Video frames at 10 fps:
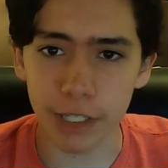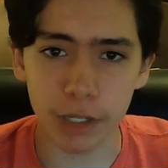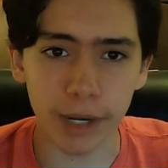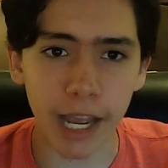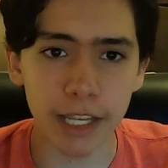
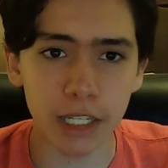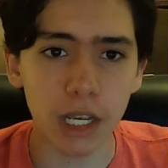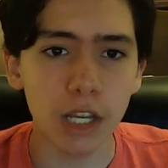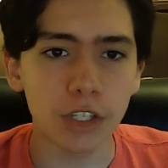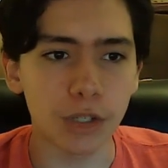so it has
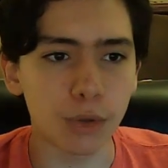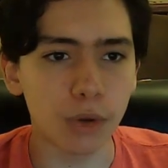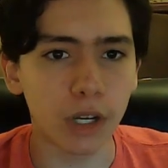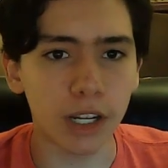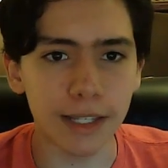
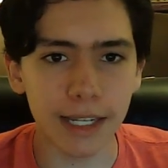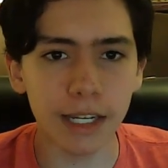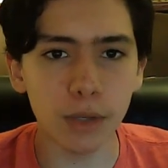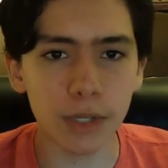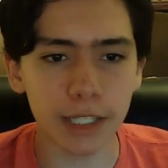to
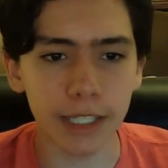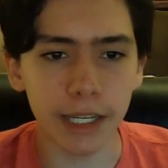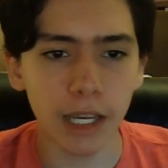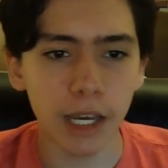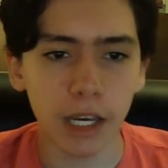
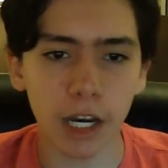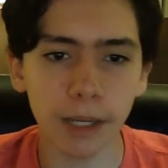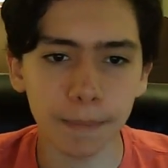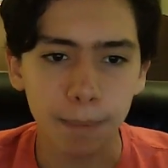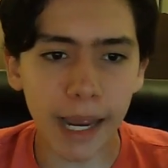continuously
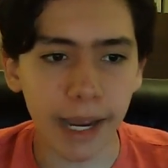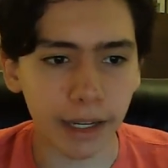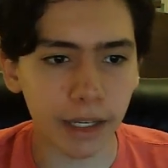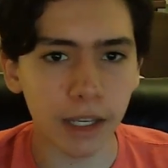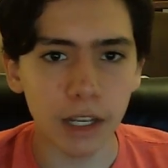cut
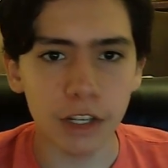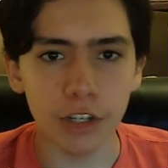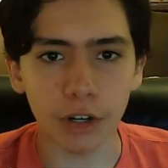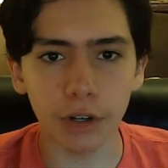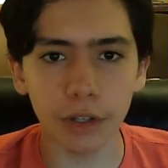back
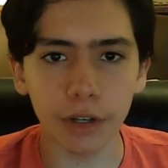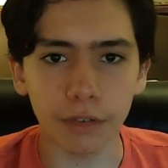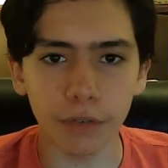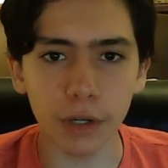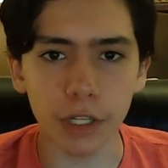to earlier
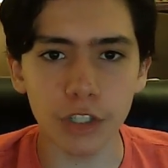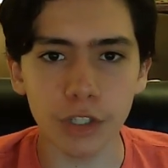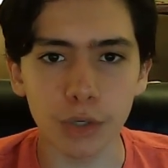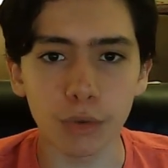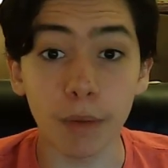footage to